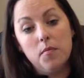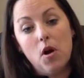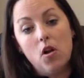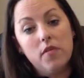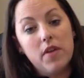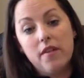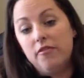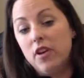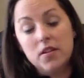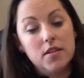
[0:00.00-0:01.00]
all of that
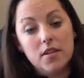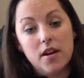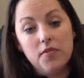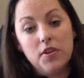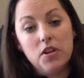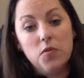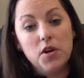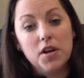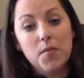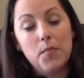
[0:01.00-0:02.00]
fun stuff that you want
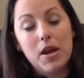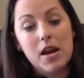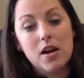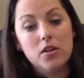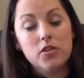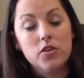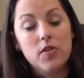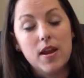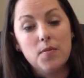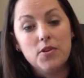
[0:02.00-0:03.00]
to compare to your
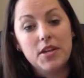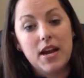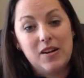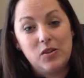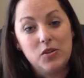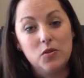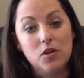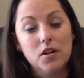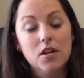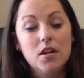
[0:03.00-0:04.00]
neighbor's house
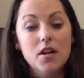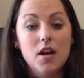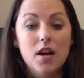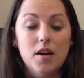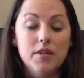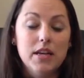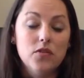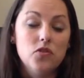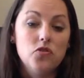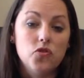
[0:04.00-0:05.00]
or down
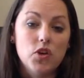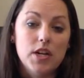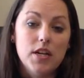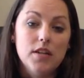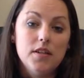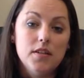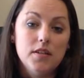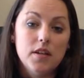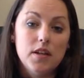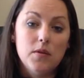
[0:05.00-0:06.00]
the street,
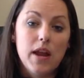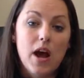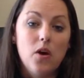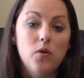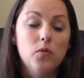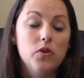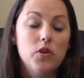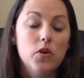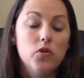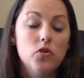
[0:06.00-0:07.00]
and how
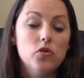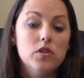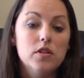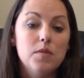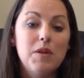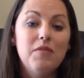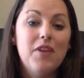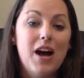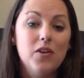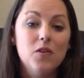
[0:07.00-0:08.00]
yours is going to be
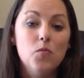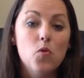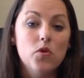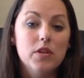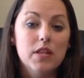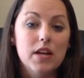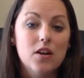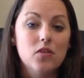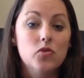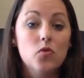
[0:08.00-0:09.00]
valued more than
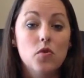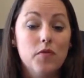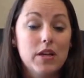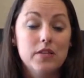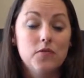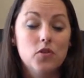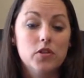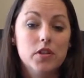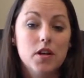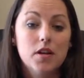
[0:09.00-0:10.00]
theirs or vice
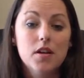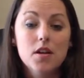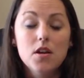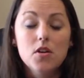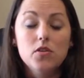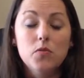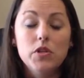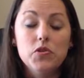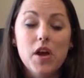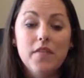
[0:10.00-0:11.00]
versa. So we
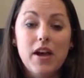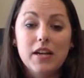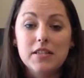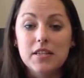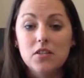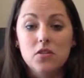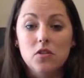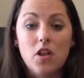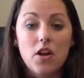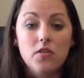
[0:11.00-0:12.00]
do have access to a
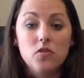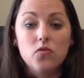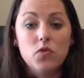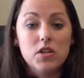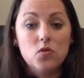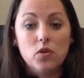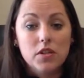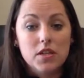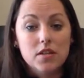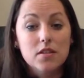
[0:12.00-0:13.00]
lot of those
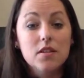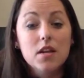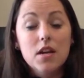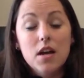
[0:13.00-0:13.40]
resources,